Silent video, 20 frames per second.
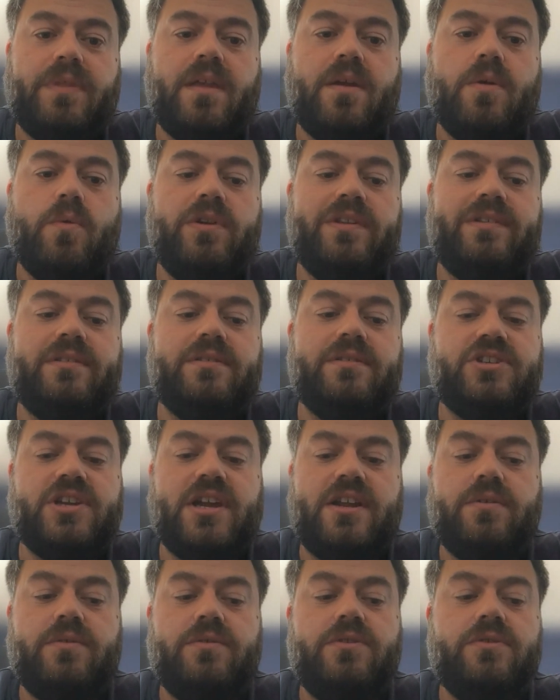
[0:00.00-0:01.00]
with
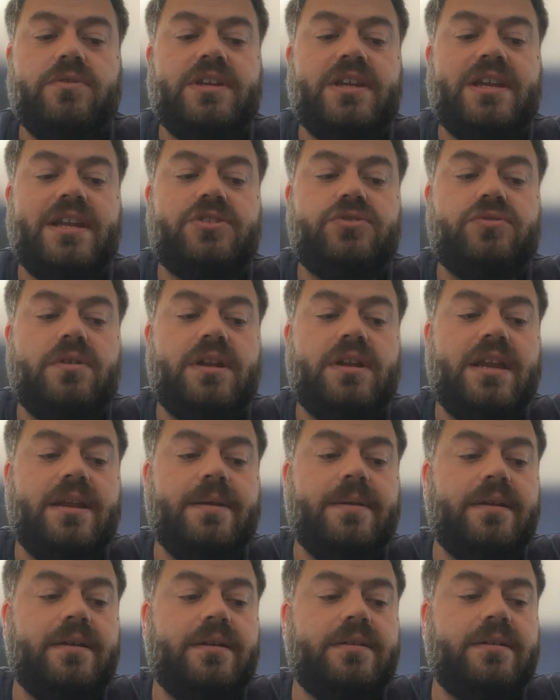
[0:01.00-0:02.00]
Shadow, you can
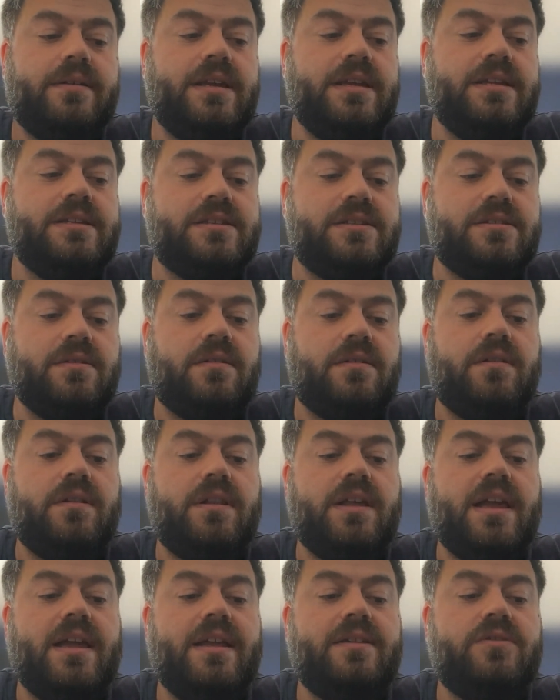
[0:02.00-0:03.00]
actually
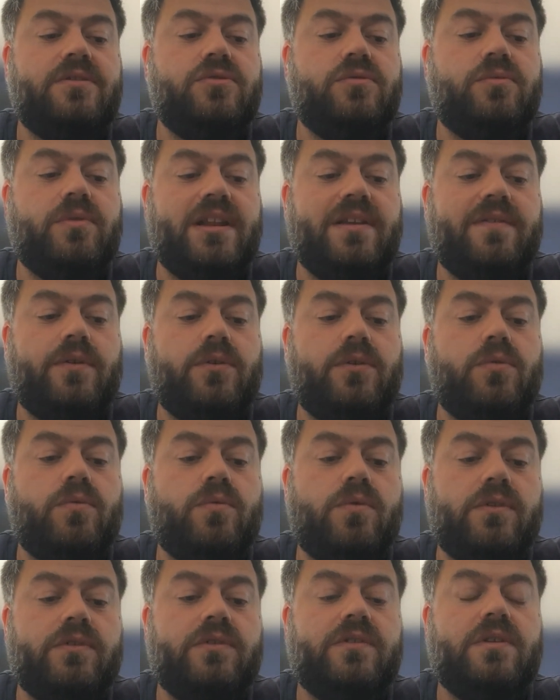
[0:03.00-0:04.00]
install and do whatever you
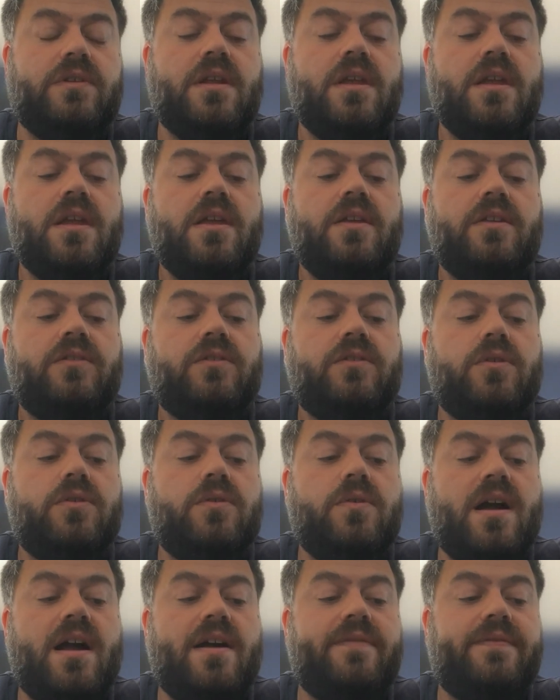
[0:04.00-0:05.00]
want. So
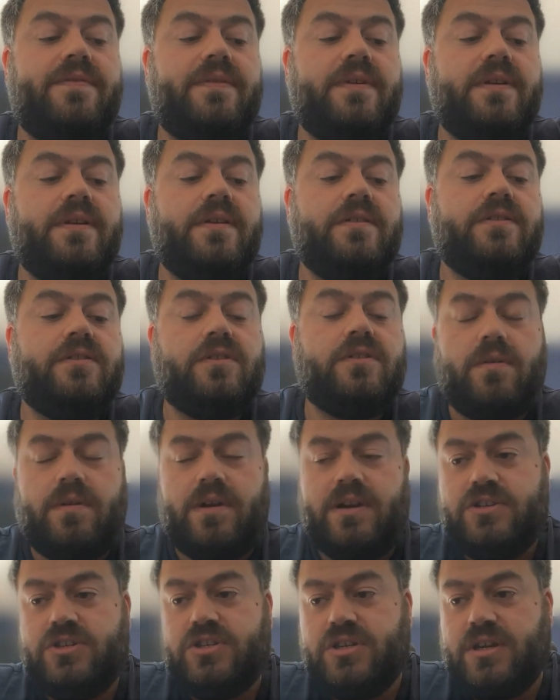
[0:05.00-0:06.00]
you have
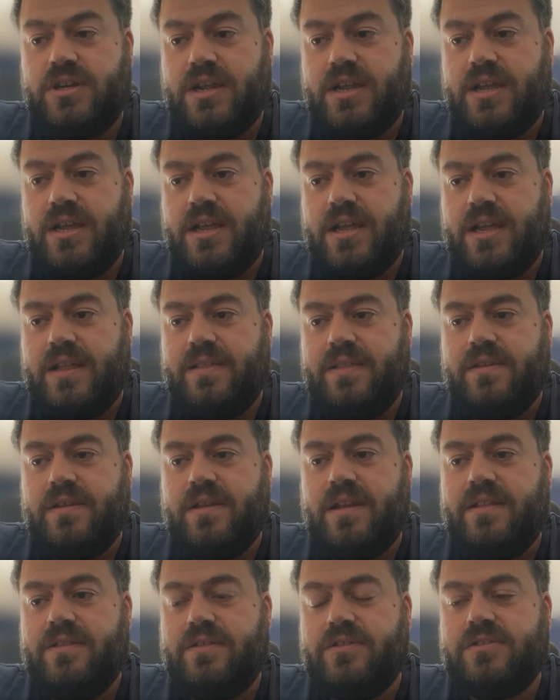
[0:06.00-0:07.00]
storage, and
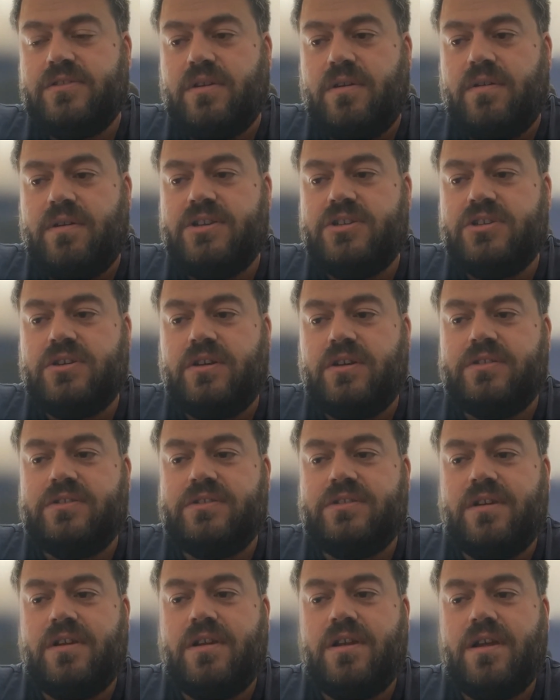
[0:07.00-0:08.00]
the storage
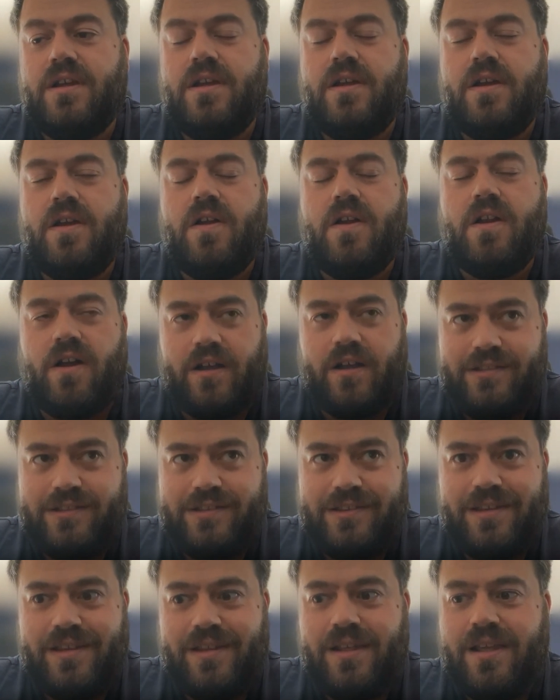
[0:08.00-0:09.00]
costs a
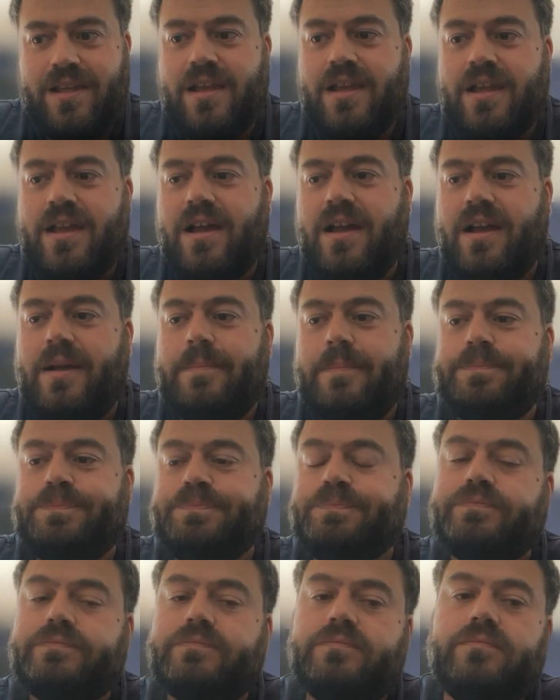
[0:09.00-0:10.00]
lot.
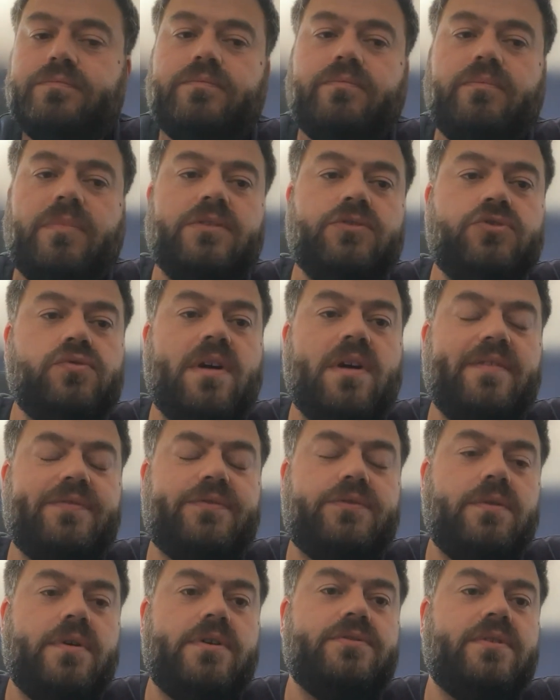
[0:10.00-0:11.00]
To
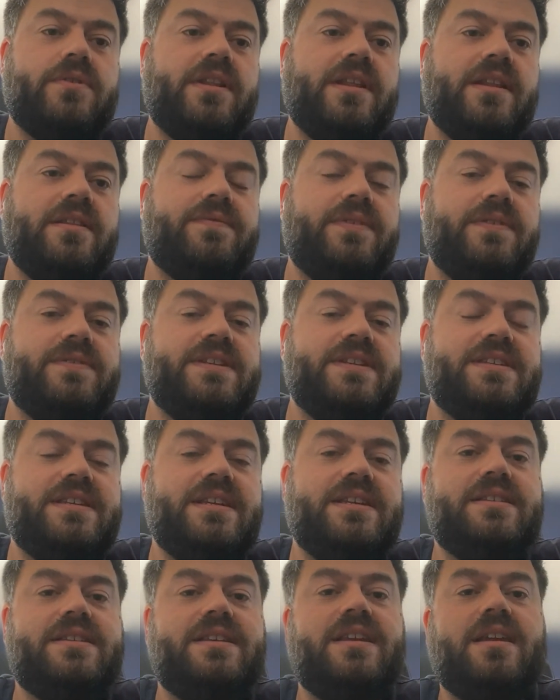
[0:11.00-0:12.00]
have
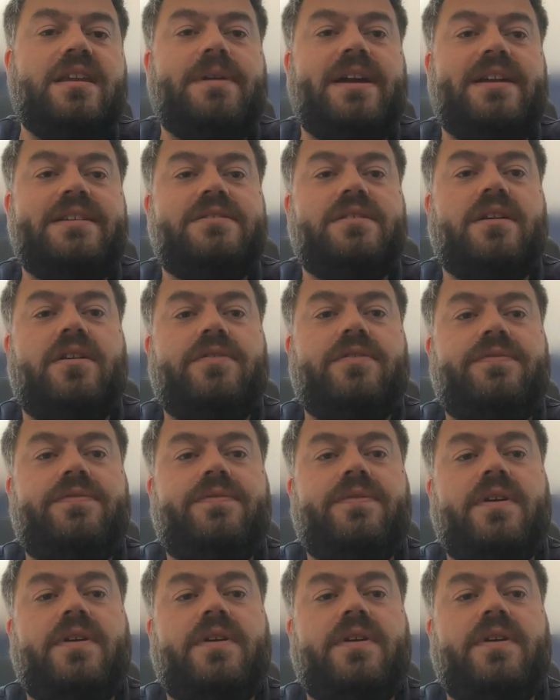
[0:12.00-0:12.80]
256 gigabytes of